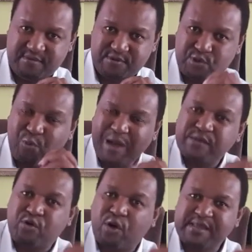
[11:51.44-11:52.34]
to
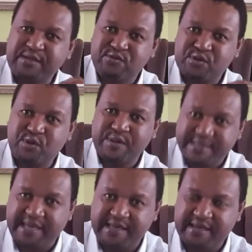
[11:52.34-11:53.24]
what God did not
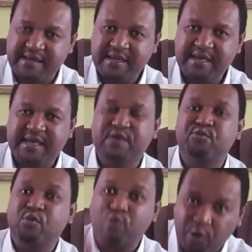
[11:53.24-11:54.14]
ordain, it
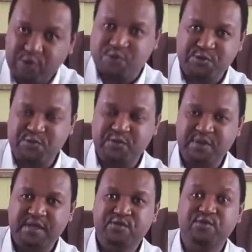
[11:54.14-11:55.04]
will cause you
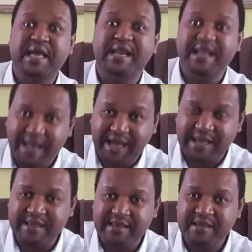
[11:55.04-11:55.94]
to tell a
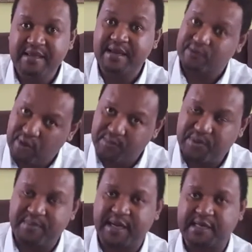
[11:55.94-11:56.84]
lie and
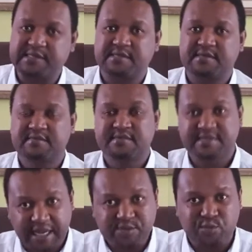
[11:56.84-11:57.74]
compromise.
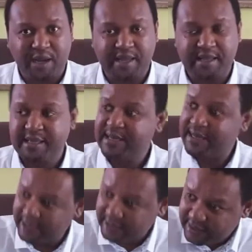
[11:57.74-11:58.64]
That's why
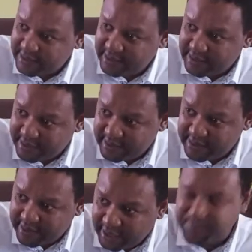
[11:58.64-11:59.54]

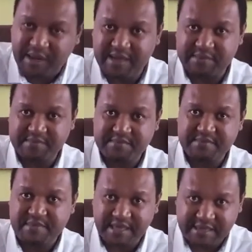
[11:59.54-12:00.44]
Abraham
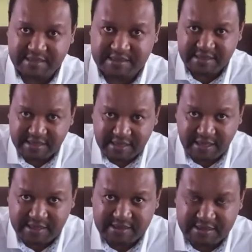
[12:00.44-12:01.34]
and,
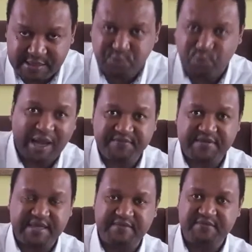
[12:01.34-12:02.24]
and his wife
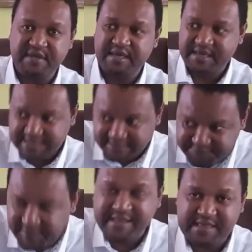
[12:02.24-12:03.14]
Eve, they
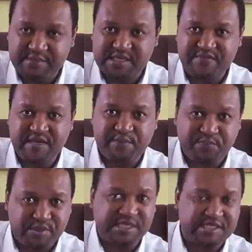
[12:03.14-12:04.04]
find themselves in a
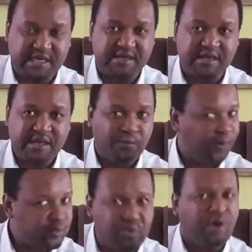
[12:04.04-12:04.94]
position
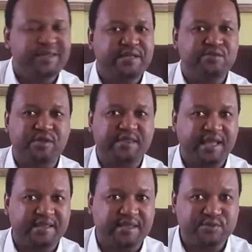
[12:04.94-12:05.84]
where God did not
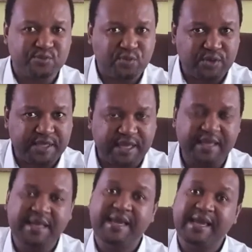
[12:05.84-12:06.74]
tell them to go there
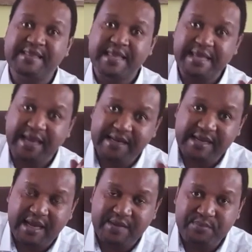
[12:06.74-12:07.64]
and they
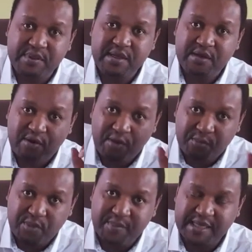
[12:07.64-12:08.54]
ended up
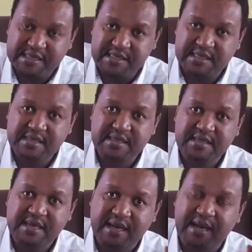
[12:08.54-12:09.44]
compromising
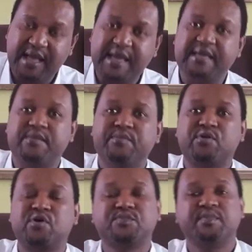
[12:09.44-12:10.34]
and lying.
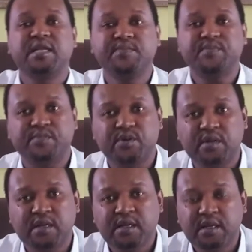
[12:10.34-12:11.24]
Because many
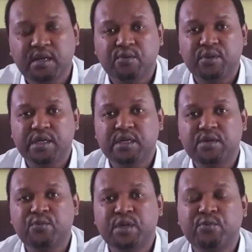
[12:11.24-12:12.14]
people we,
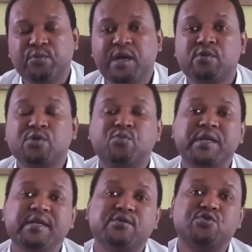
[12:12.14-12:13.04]
we, we are not
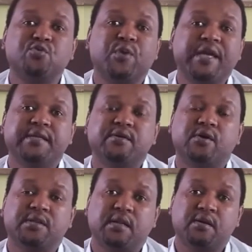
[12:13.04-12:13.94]
willing to wait
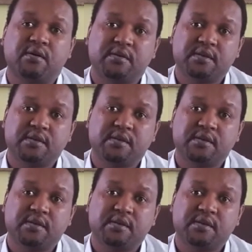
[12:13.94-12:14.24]
on the Lord.